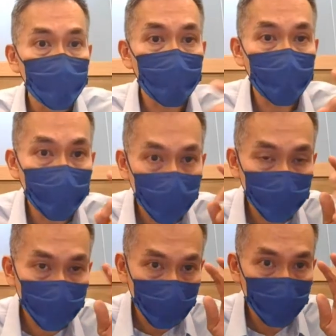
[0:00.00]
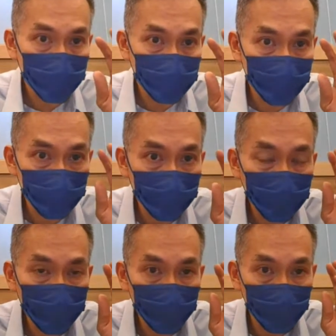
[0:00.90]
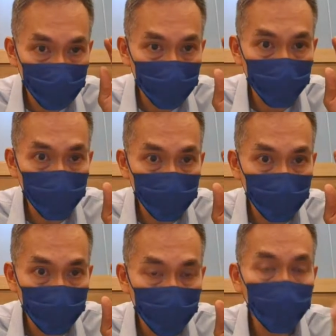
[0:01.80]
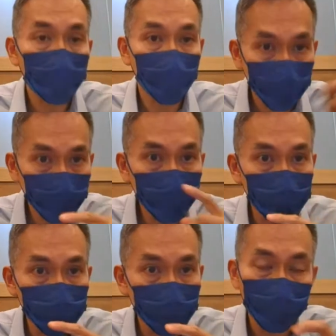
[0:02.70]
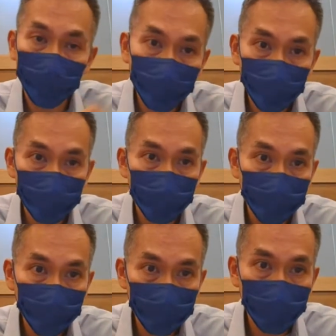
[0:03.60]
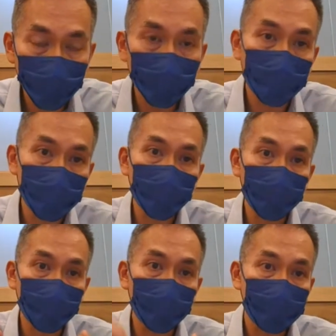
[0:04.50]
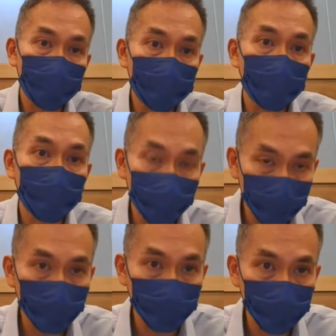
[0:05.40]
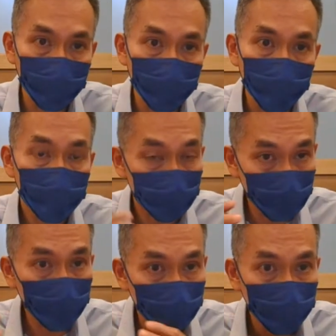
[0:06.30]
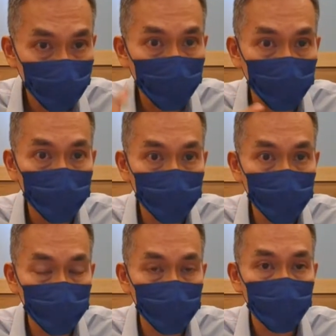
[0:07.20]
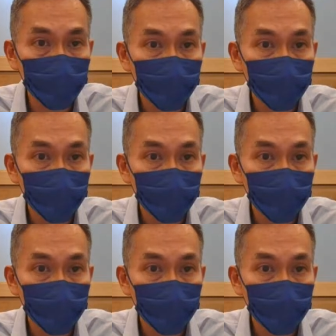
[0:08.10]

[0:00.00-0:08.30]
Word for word: So you have to have a certain question in mind. Only you check. You don't simply check and try to get something out of it. You'll be even more confused.